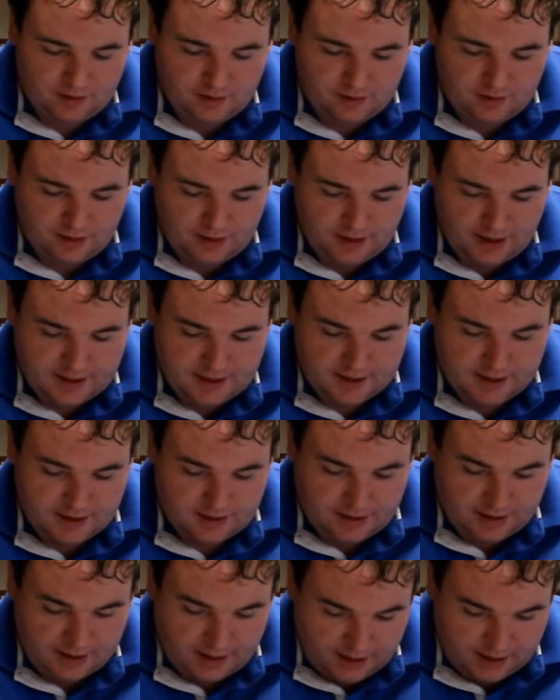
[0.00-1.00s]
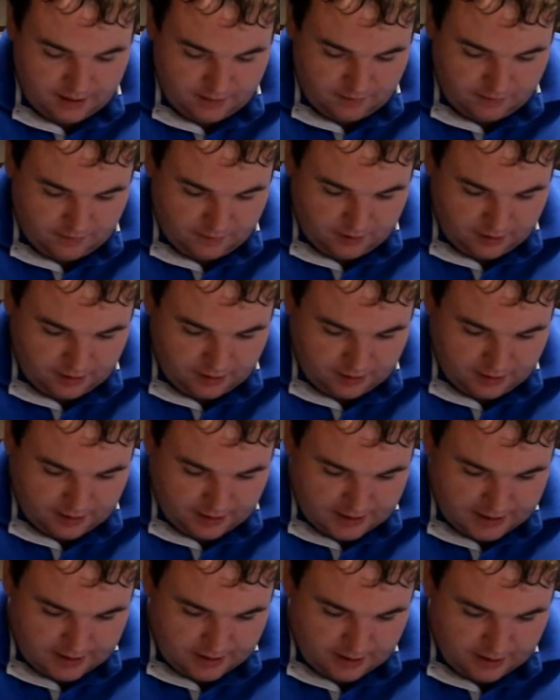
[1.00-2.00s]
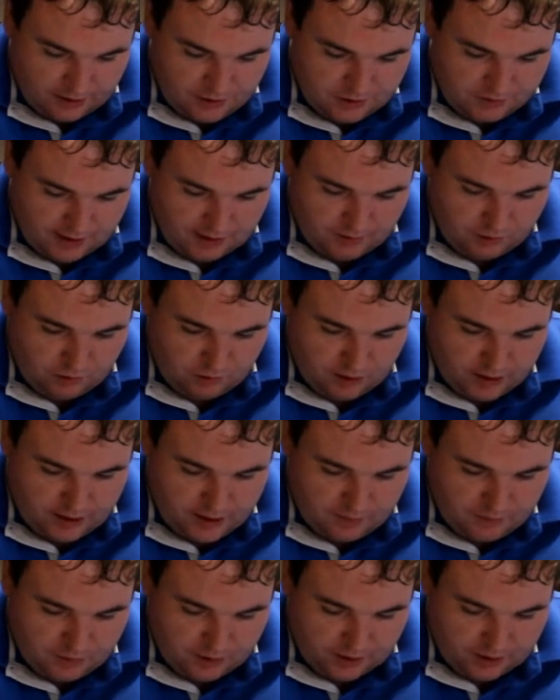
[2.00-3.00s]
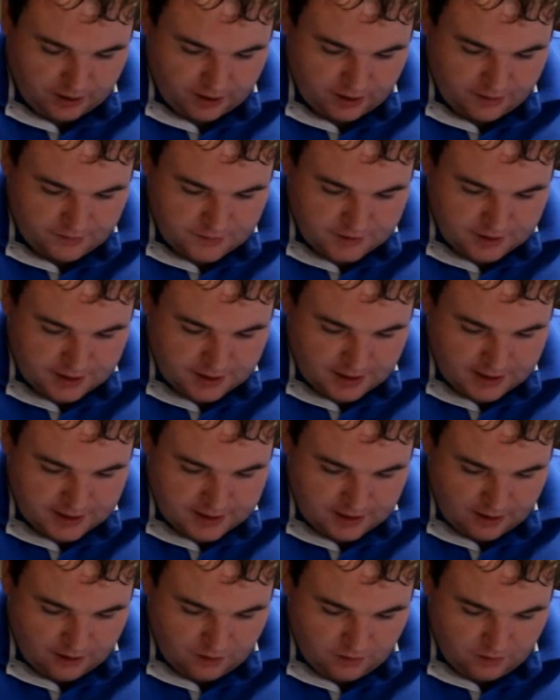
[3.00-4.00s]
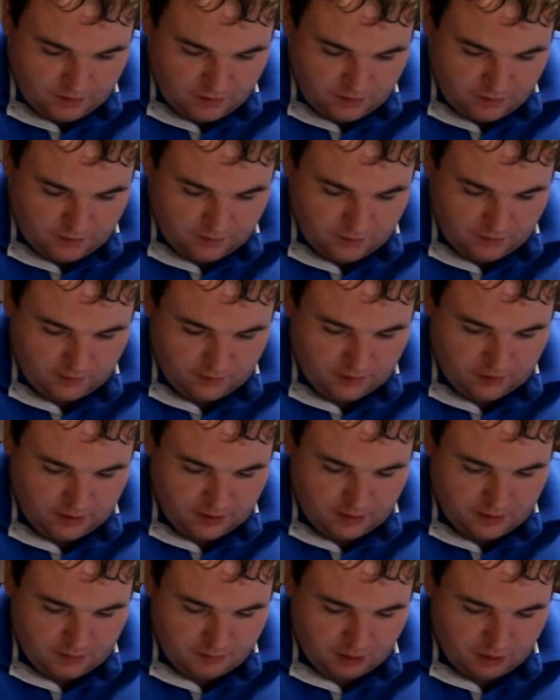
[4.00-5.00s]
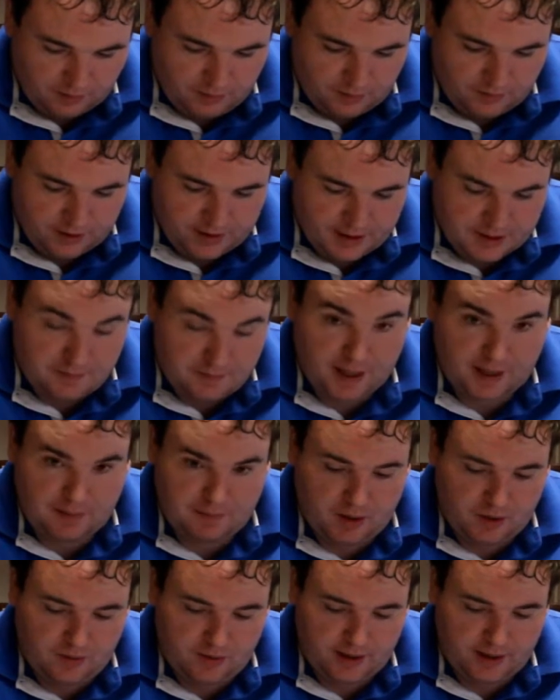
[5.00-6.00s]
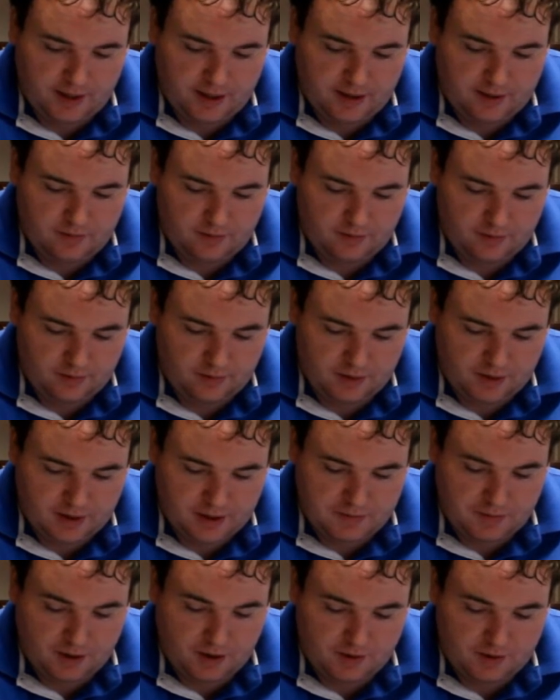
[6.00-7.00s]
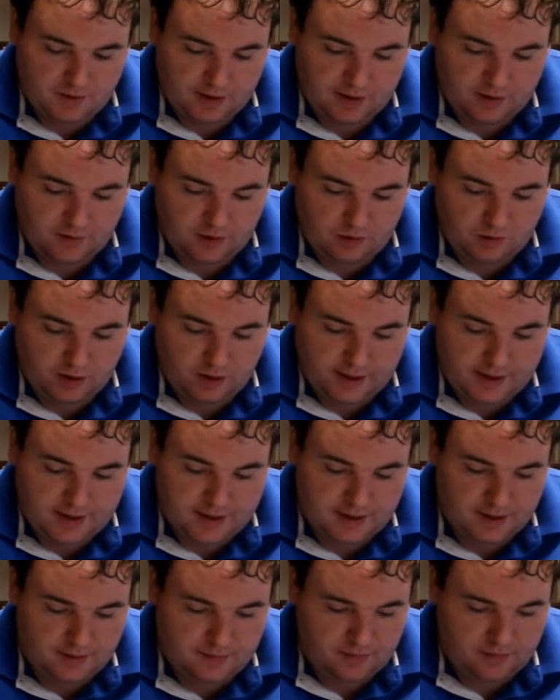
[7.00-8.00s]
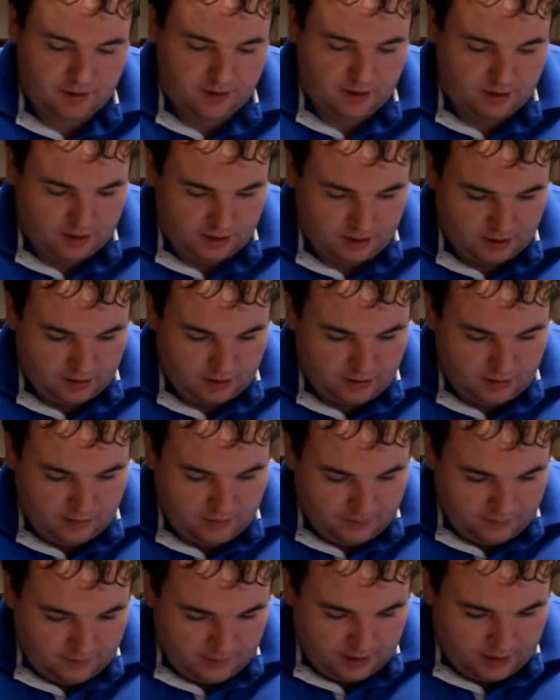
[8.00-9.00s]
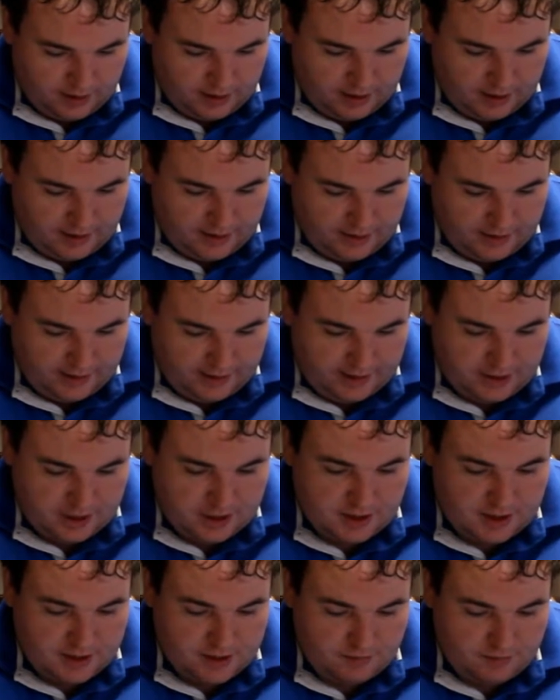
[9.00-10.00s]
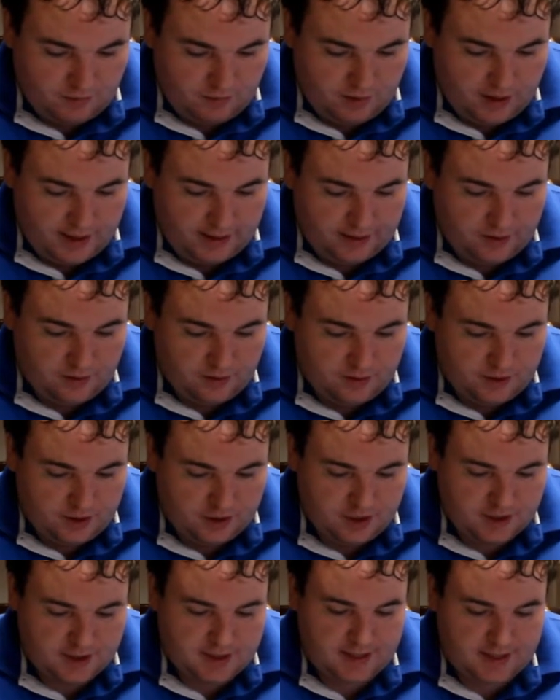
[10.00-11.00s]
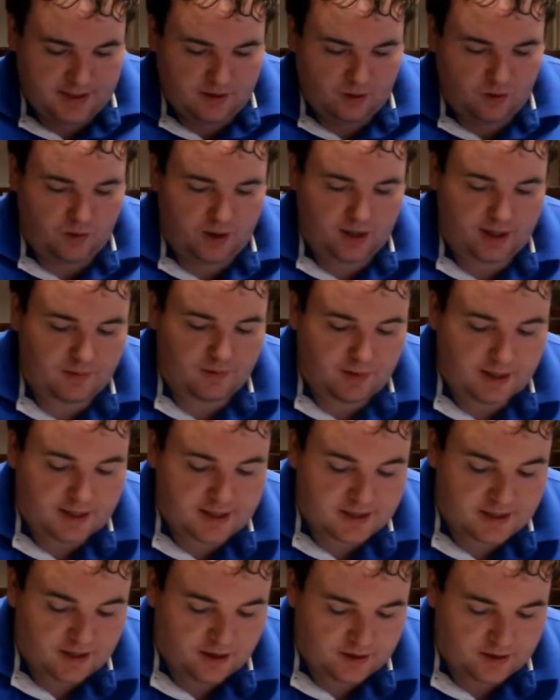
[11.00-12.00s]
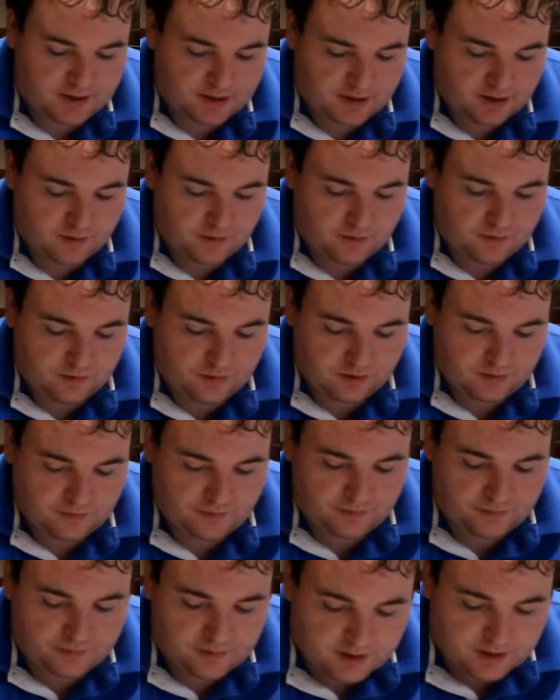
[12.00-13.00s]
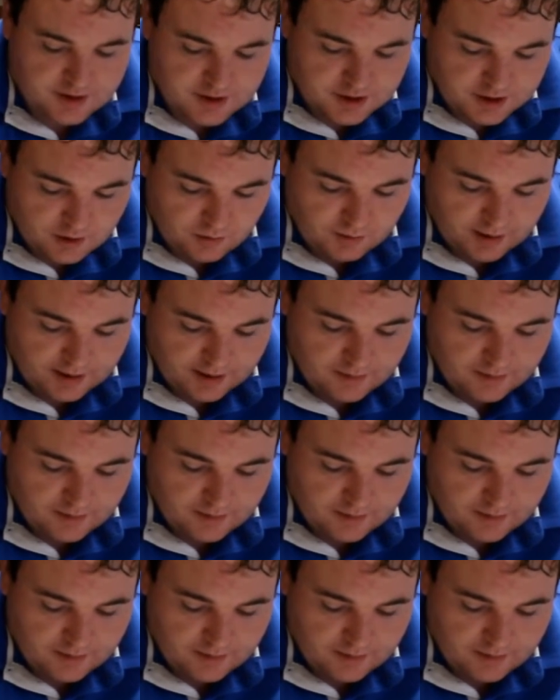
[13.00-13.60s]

Yes, it goes around quite a number of curves. There's no problem with this back bogie here. This goes around quite easy. The linkage is really good. You just need to oil it when it starts to squeak,